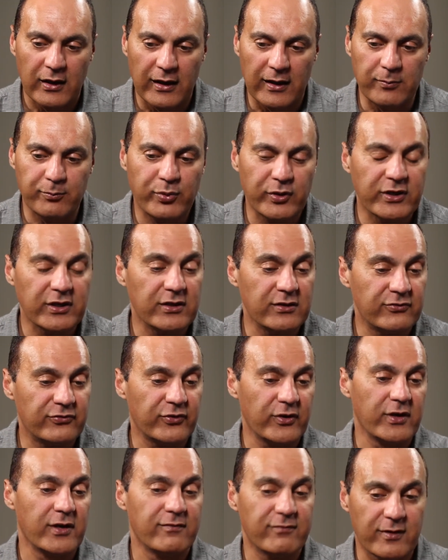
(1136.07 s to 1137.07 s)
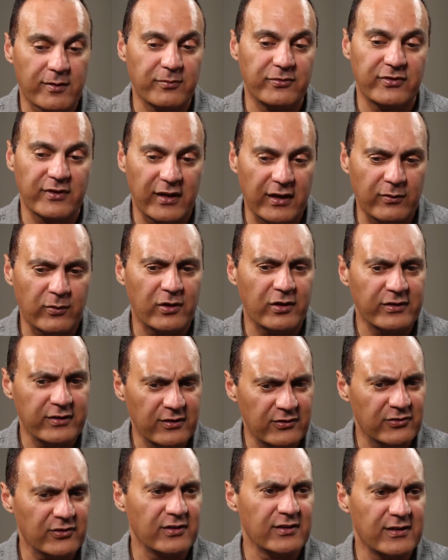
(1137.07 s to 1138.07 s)
and put it in front of them, saying, well,
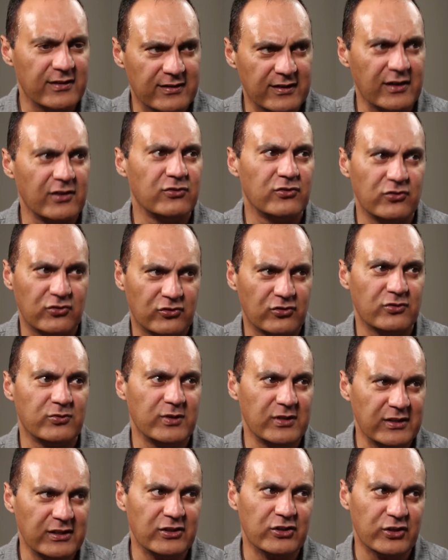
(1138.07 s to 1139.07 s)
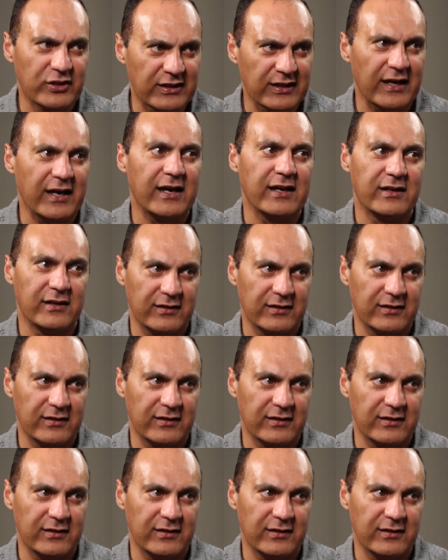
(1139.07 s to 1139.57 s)
these are the things you should really look at,